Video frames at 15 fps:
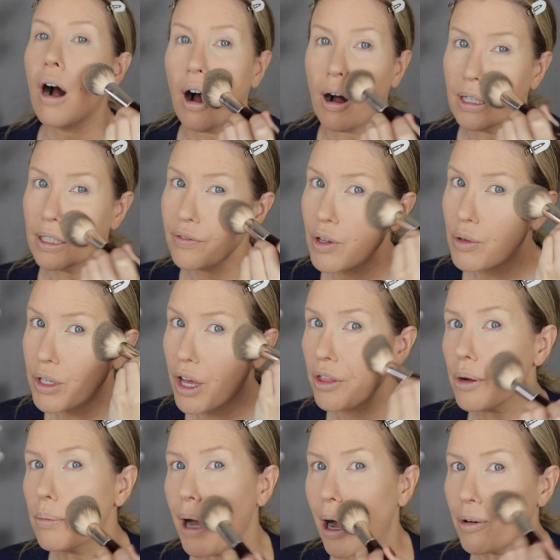All of those
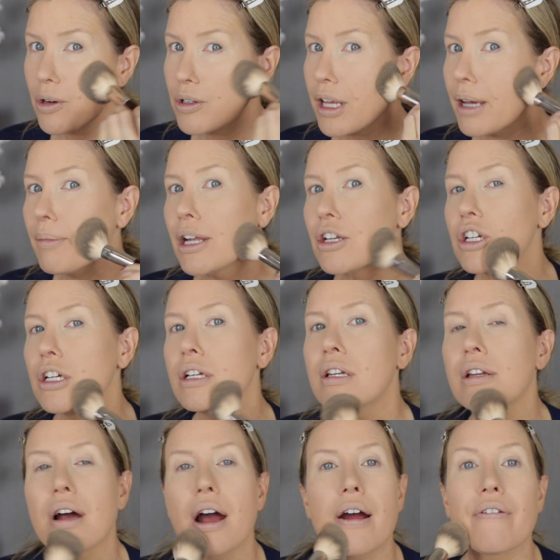other powders I
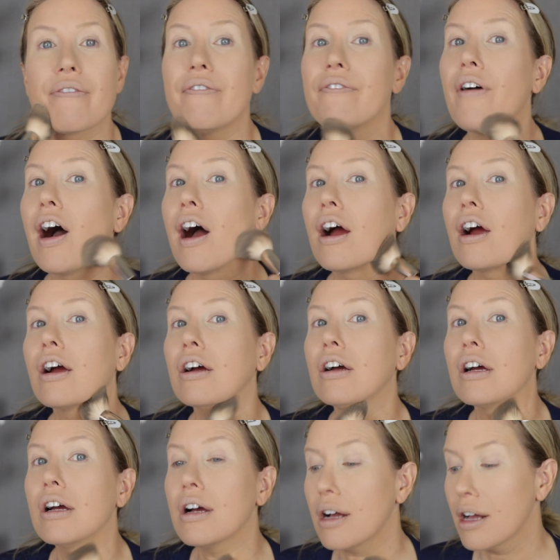mentioned are
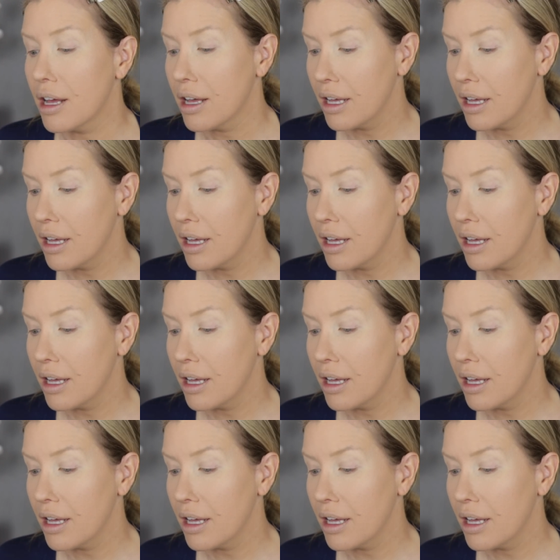far